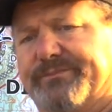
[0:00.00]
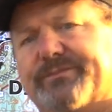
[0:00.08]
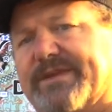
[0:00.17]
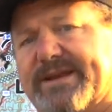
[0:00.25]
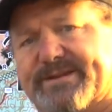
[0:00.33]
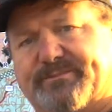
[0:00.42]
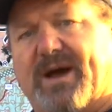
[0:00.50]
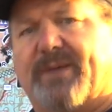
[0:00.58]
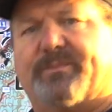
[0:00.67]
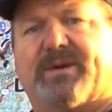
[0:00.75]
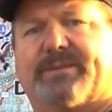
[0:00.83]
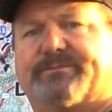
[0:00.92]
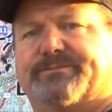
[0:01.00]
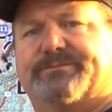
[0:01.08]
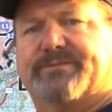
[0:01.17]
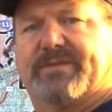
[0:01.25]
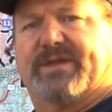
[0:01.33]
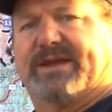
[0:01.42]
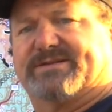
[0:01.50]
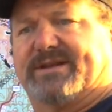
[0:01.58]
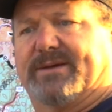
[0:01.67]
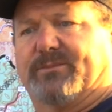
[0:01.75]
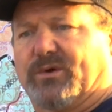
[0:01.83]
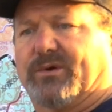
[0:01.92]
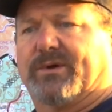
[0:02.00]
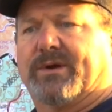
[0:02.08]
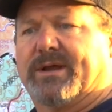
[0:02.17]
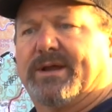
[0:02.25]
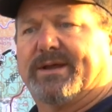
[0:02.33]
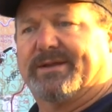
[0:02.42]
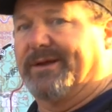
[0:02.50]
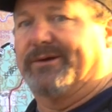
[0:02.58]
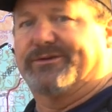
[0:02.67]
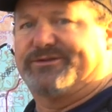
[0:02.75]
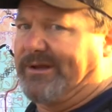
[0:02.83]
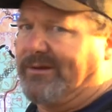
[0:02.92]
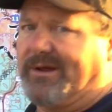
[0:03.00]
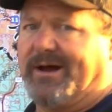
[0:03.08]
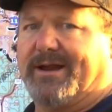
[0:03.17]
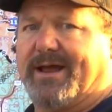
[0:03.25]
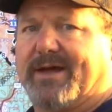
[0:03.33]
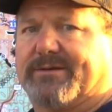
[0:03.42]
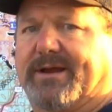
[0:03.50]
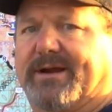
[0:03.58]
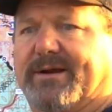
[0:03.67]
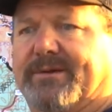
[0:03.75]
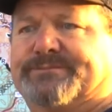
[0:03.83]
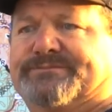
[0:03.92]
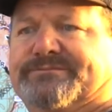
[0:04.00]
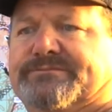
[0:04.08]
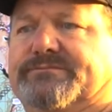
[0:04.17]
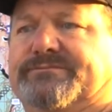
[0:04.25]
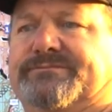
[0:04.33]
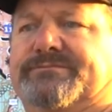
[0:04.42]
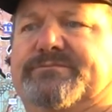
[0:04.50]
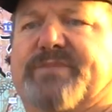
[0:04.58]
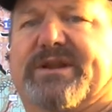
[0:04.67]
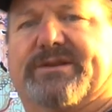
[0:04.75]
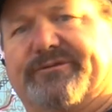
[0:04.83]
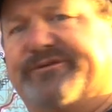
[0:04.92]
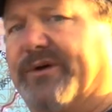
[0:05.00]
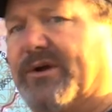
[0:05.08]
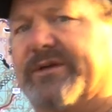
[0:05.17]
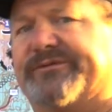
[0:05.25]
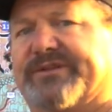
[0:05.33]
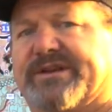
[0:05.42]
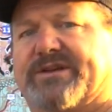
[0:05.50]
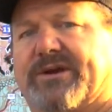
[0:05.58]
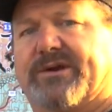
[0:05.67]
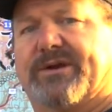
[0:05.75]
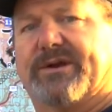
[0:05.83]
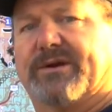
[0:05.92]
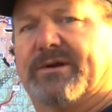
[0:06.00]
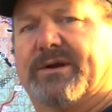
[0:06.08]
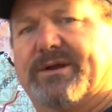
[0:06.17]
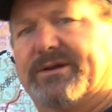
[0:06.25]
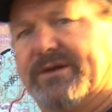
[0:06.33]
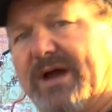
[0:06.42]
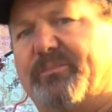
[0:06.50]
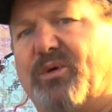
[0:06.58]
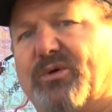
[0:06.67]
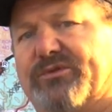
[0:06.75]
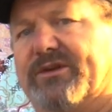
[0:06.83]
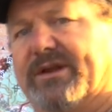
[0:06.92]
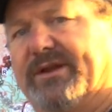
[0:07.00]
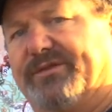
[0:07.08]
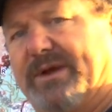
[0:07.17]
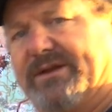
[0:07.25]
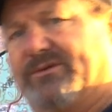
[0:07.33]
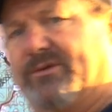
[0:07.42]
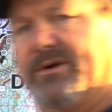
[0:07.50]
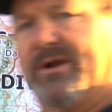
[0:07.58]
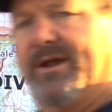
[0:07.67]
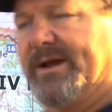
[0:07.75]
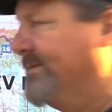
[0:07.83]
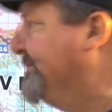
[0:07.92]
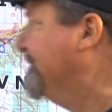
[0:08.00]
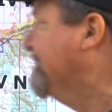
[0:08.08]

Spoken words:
did pop up, things that are still hot out there, but they're far enough interior, not posing a threat to our line.